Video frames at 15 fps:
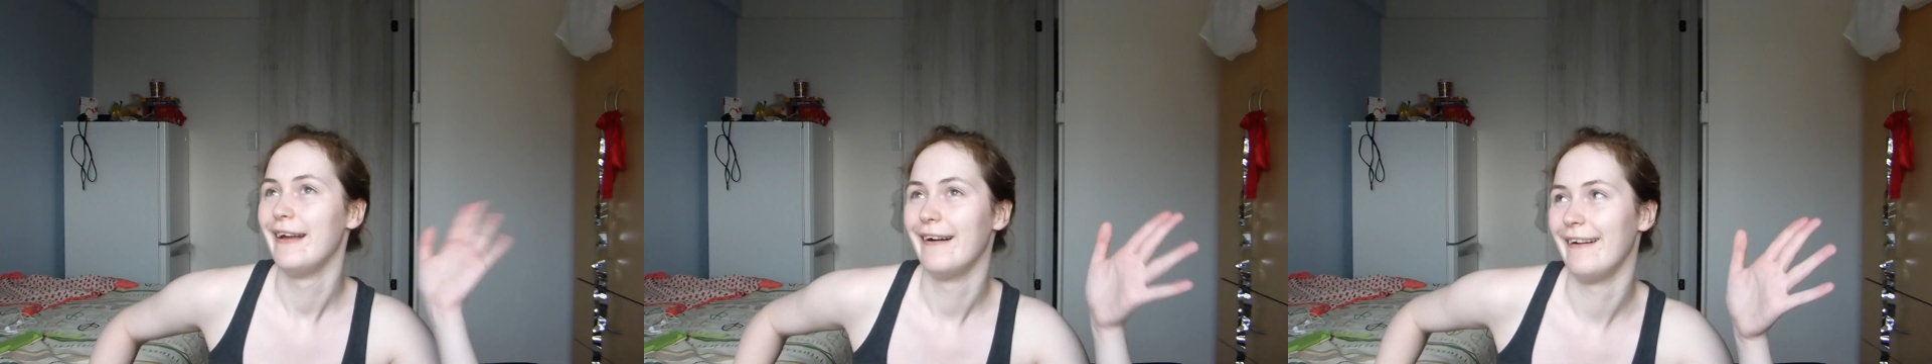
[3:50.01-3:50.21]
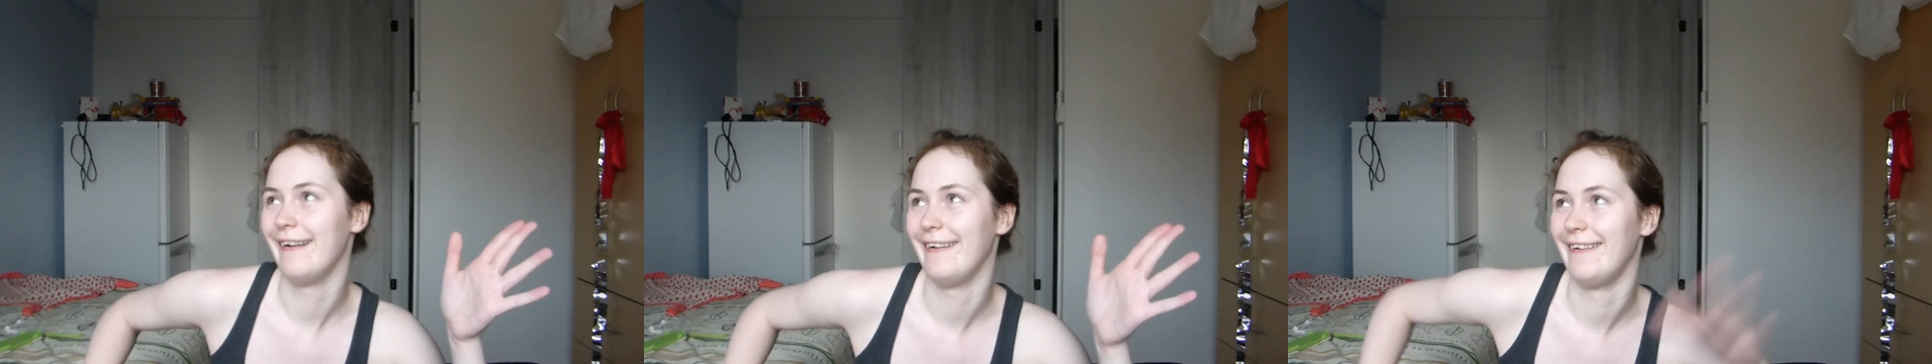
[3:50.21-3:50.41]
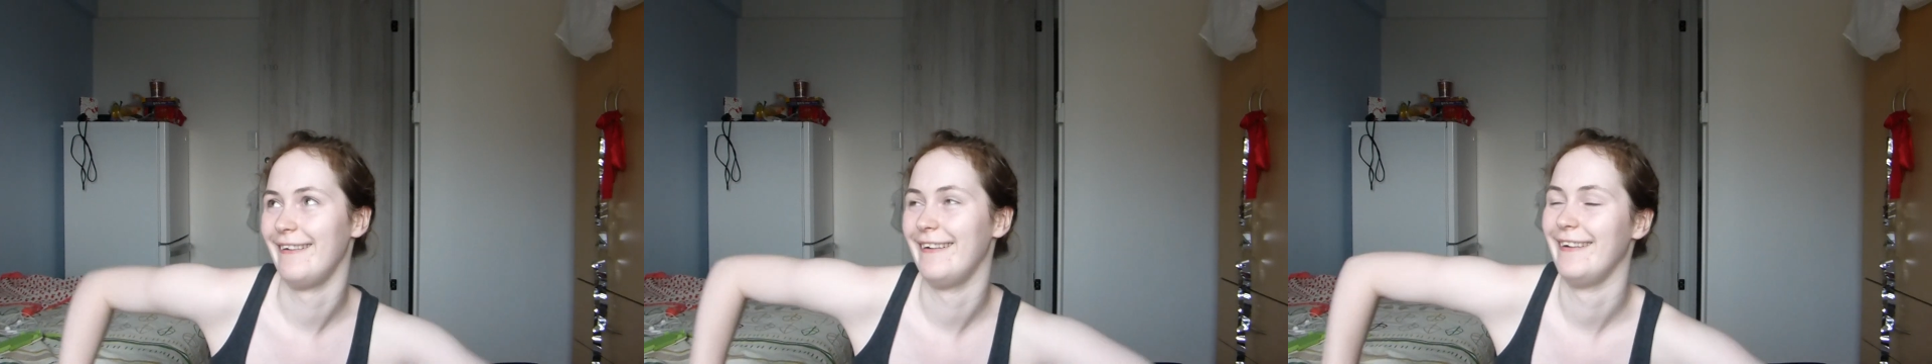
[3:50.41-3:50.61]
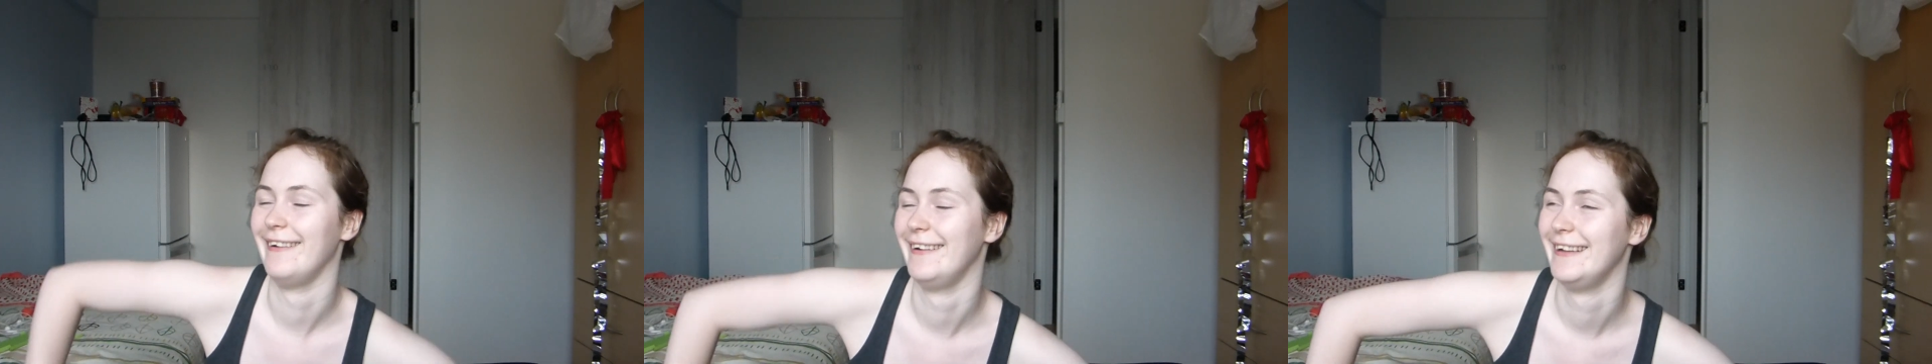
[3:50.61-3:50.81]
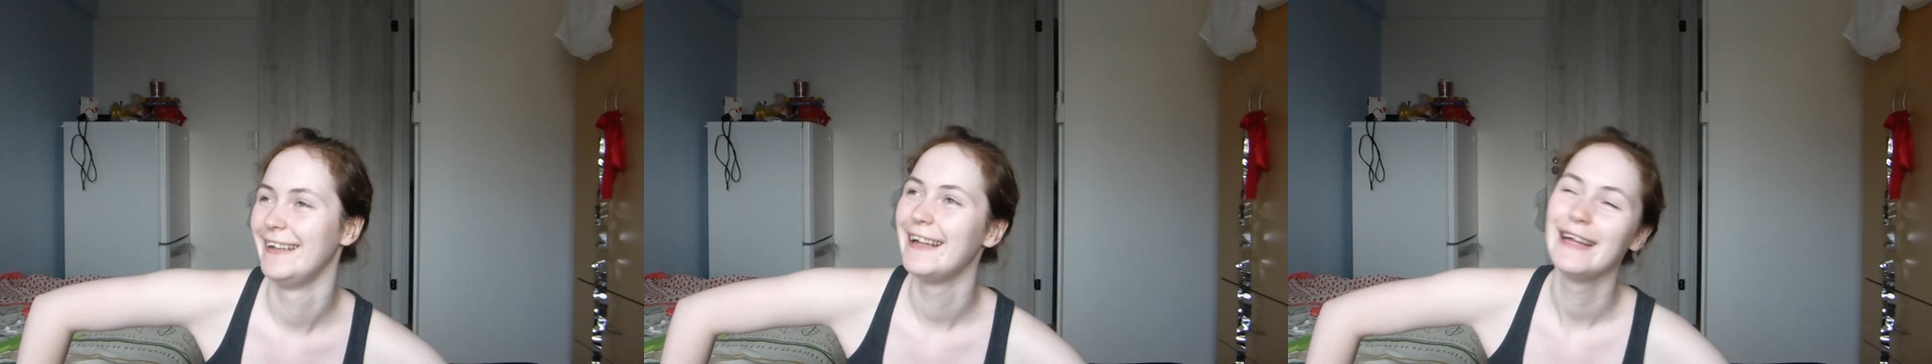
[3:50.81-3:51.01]
Oh,
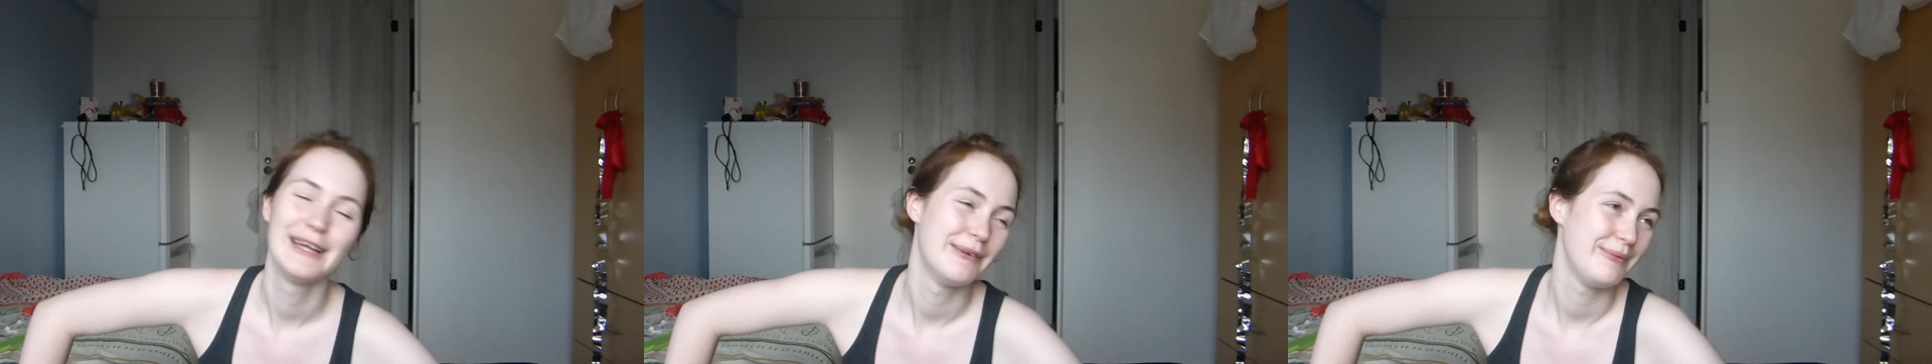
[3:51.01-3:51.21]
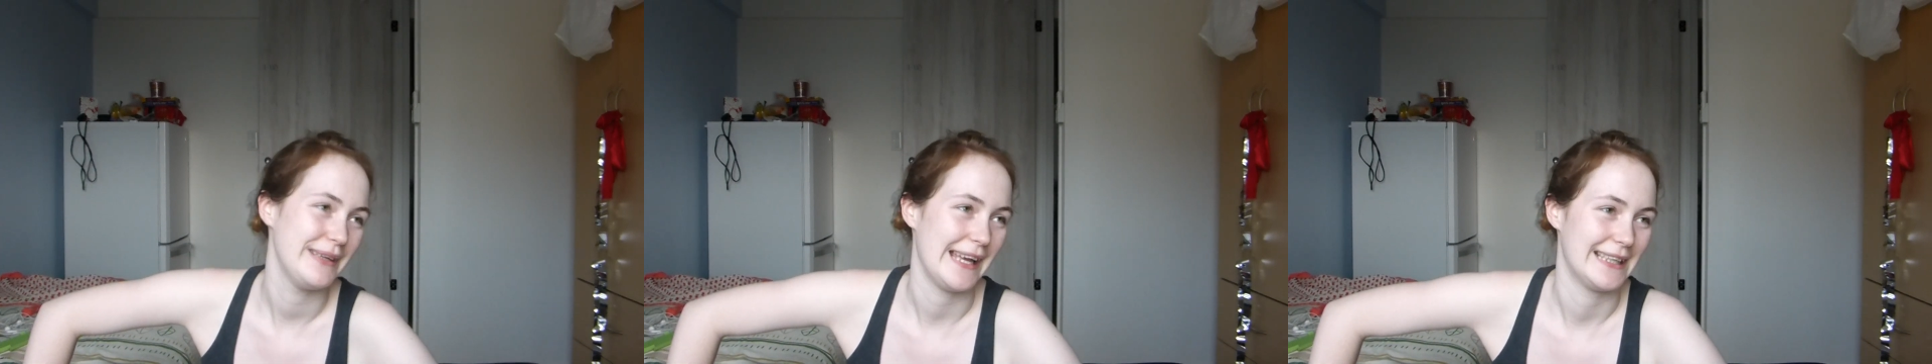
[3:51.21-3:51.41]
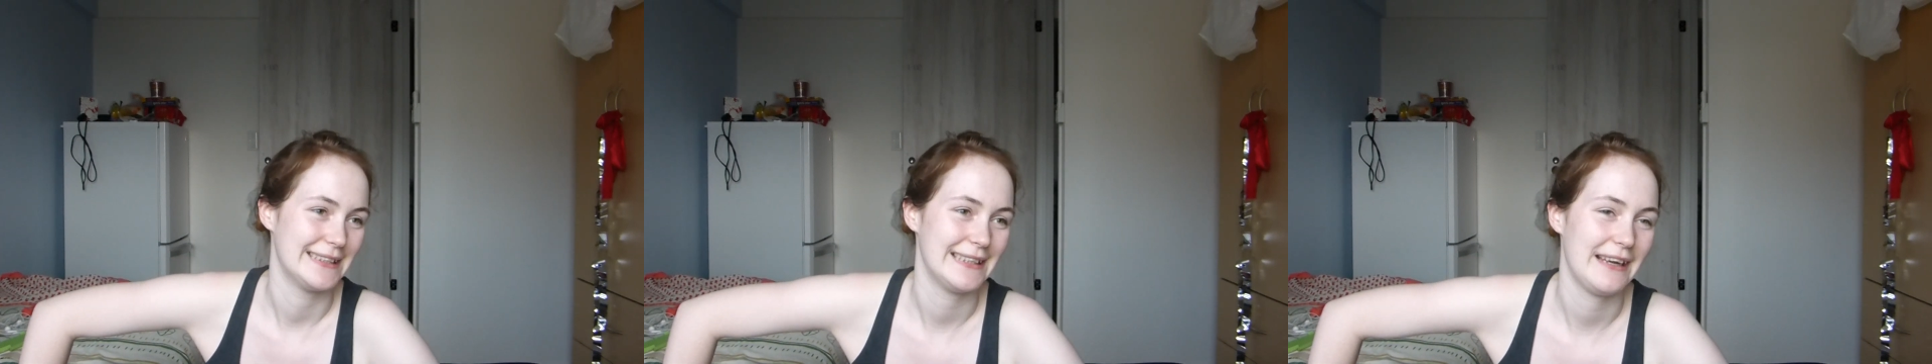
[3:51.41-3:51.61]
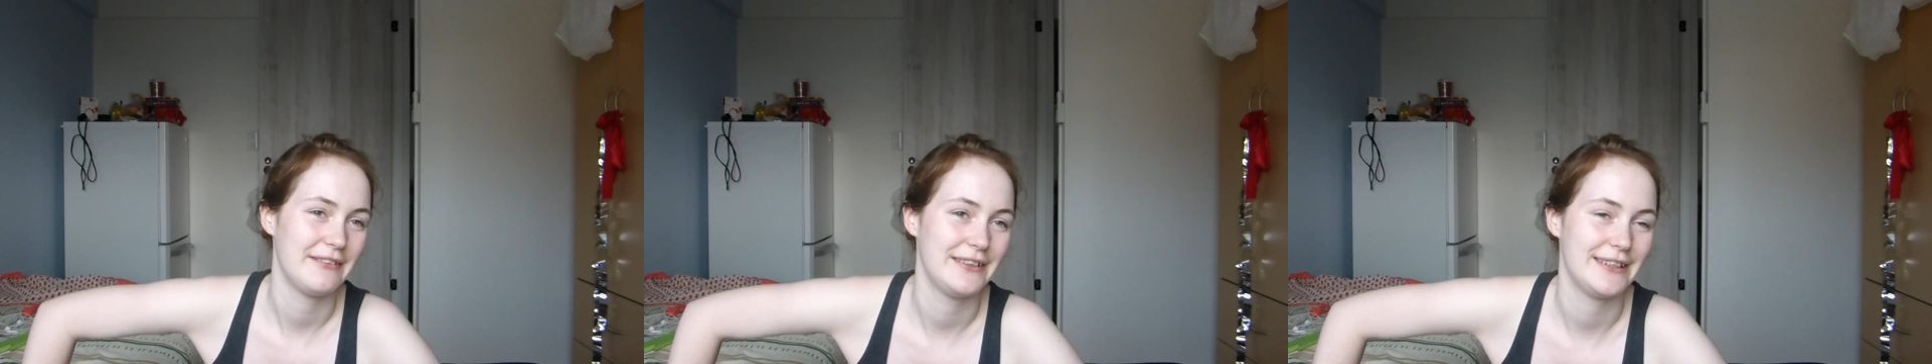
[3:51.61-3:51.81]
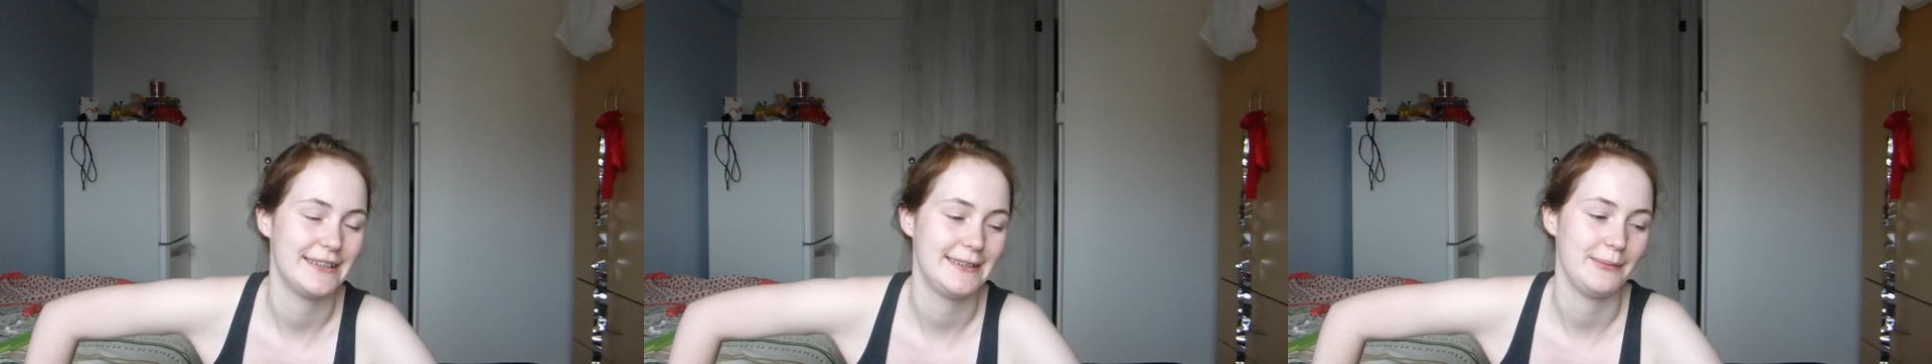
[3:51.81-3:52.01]
but yes,
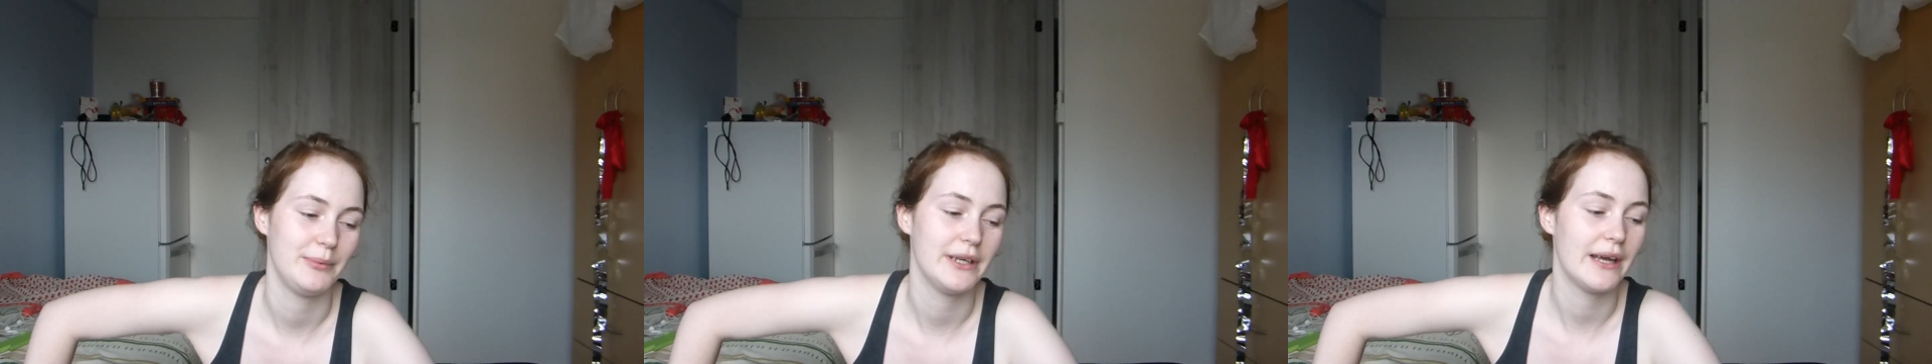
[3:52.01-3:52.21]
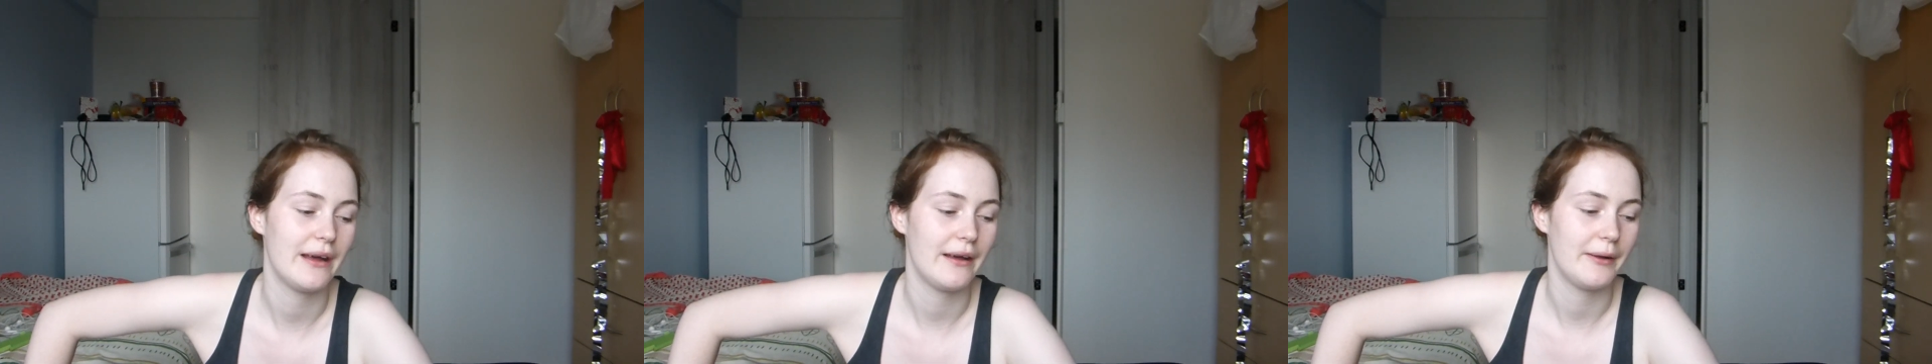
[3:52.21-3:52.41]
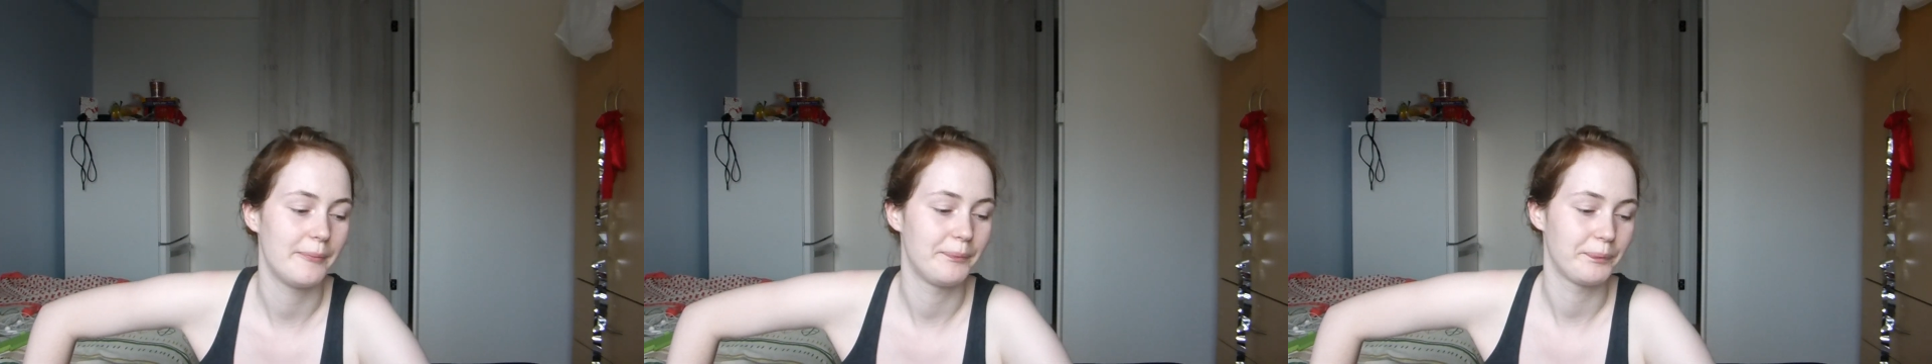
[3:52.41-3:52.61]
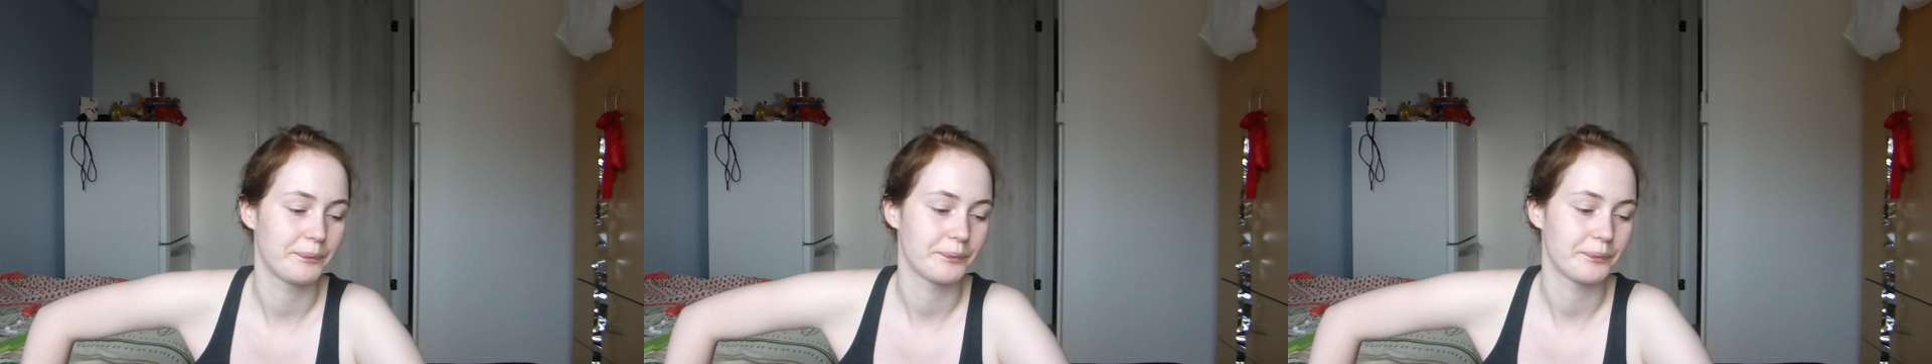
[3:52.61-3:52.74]
after Shibuya,